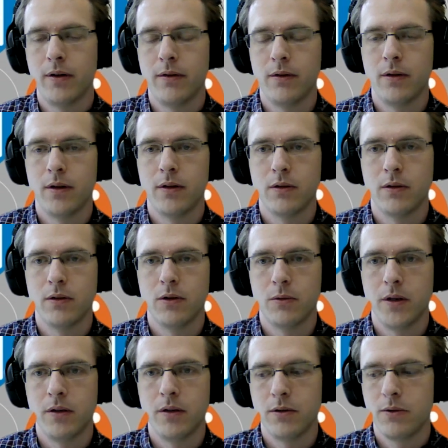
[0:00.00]
and that got
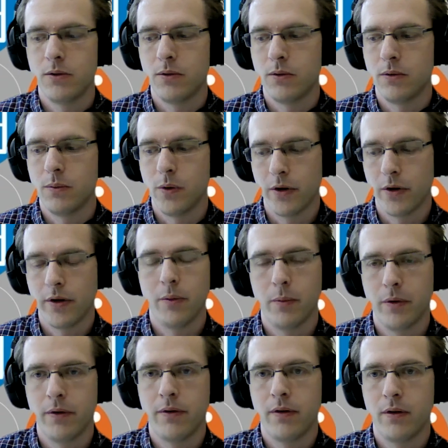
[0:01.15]
me into working
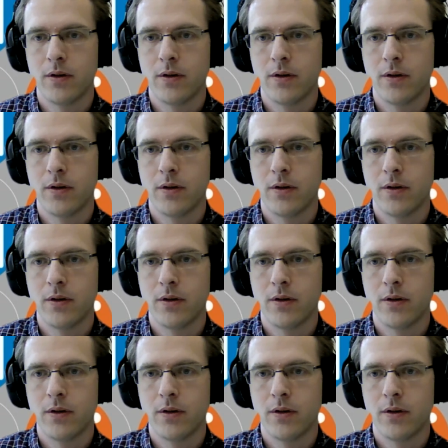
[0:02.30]
with